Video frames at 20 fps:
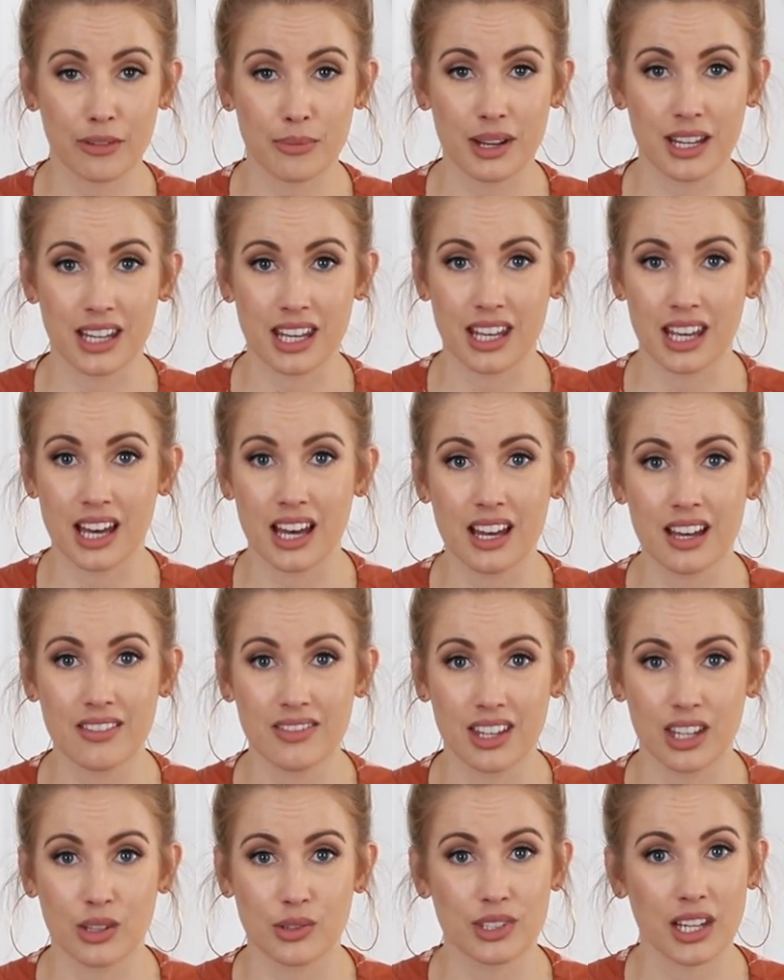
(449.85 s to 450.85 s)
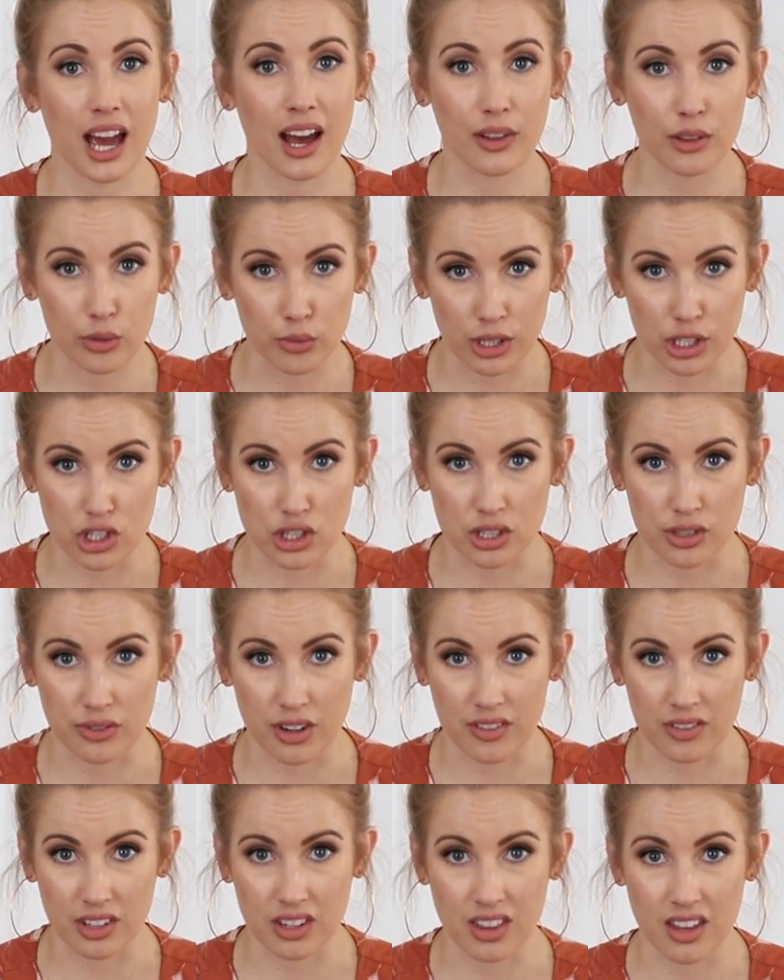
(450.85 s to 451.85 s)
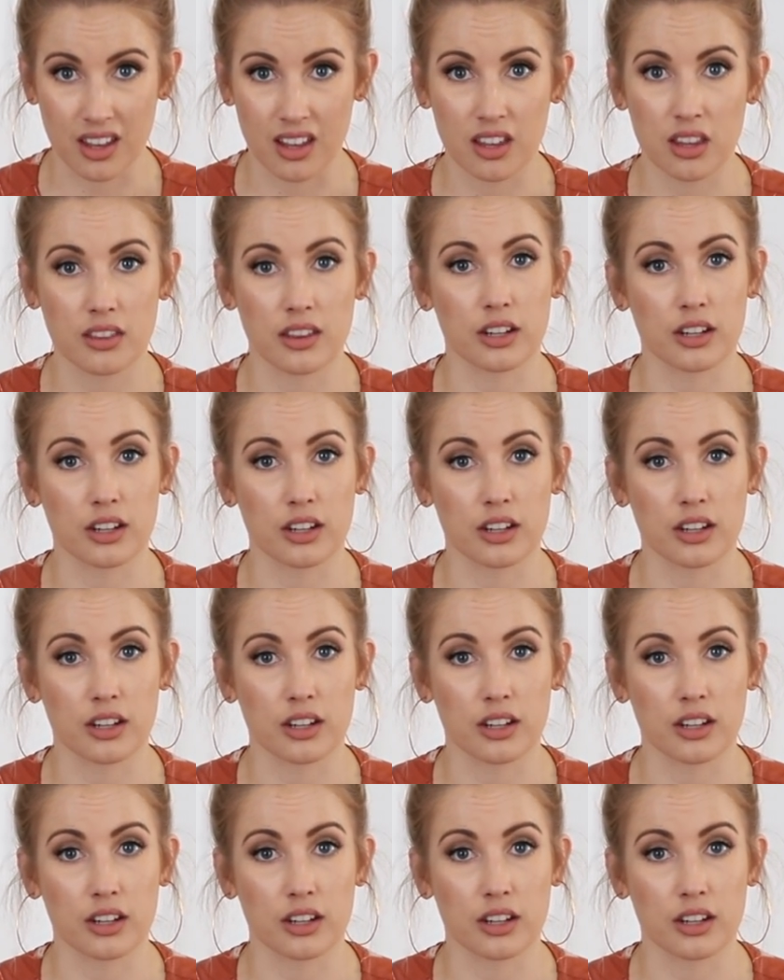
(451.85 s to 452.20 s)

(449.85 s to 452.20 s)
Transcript: from Ikea, they use Allen wrenches for everything.